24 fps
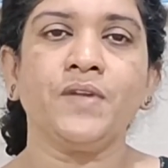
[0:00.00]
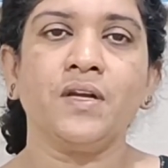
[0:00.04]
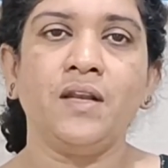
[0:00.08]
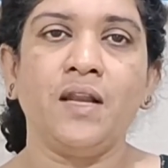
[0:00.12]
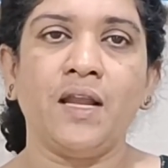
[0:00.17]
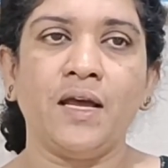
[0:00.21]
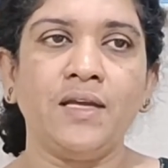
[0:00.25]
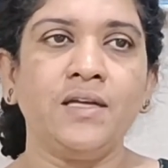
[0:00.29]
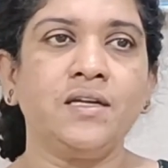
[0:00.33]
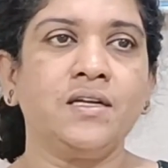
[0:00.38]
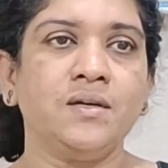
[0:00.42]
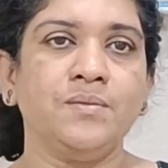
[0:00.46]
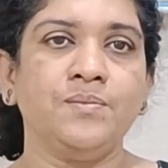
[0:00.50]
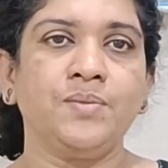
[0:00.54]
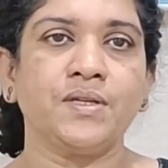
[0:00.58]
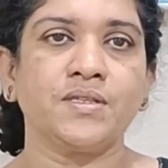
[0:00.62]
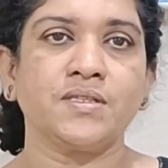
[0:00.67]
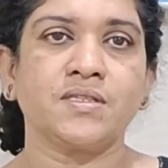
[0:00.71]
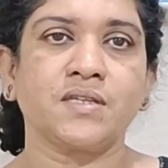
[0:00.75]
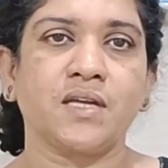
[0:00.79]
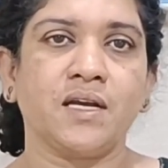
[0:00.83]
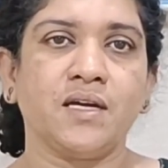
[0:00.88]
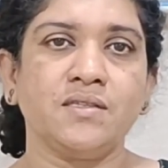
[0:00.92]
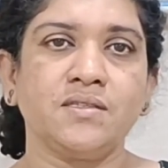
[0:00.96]
like a
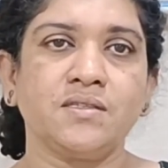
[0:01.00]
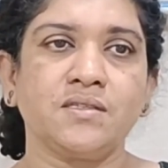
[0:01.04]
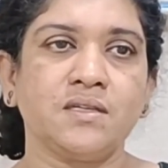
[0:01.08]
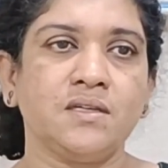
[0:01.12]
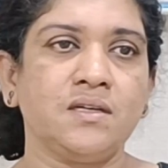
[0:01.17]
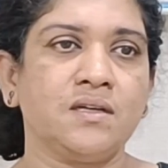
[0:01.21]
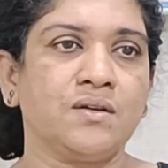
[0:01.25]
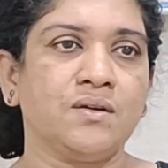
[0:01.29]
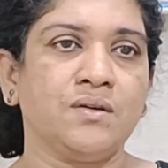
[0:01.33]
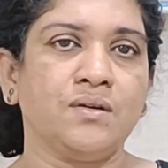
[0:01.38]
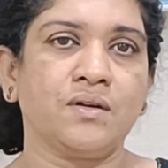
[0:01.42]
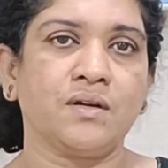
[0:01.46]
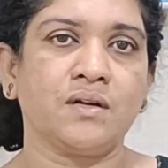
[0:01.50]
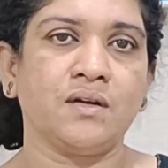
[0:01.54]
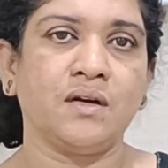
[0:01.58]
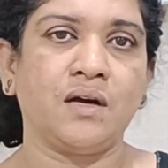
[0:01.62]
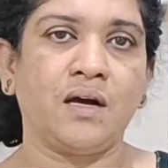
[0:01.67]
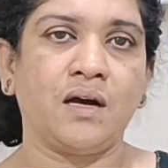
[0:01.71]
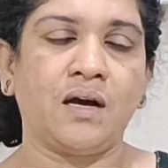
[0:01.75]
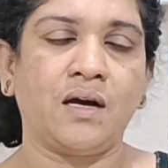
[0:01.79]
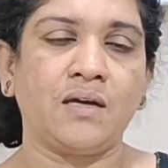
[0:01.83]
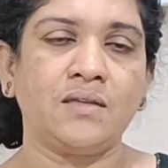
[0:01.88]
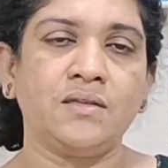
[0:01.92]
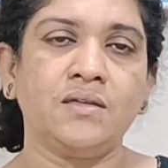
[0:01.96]
breast cancer or
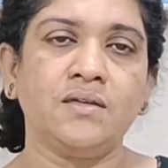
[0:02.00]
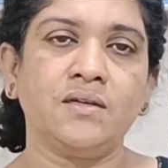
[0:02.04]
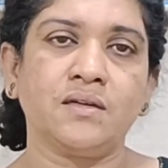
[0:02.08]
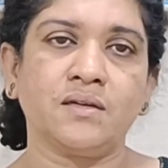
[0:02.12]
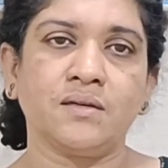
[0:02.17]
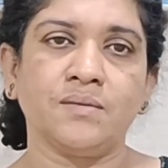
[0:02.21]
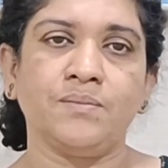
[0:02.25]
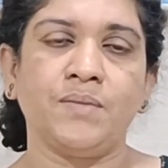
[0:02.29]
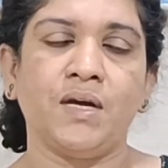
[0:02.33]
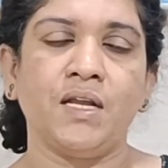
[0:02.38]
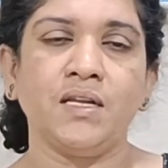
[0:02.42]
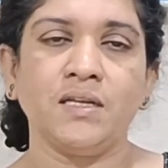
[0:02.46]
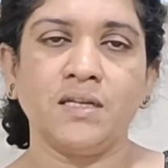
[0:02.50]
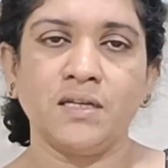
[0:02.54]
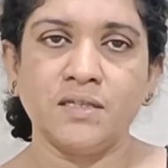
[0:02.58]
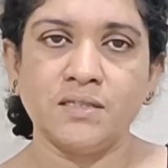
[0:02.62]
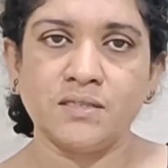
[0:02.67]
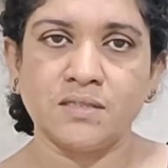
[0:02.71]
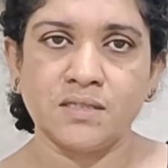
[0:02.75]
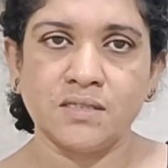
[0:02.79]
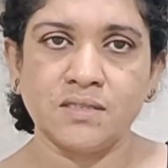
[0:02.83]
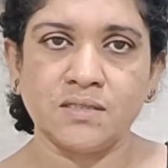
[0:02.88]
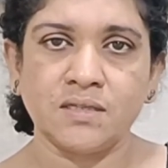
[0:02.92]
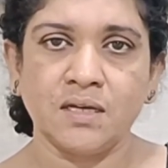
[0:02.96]
other
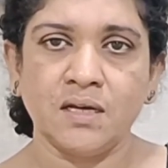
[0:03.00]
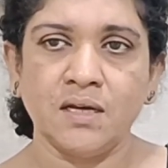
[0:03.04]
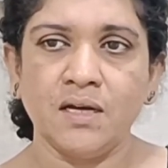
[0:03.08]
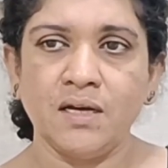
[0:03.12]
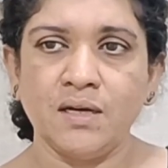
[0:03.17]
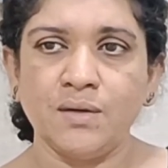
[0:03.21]
malignancies,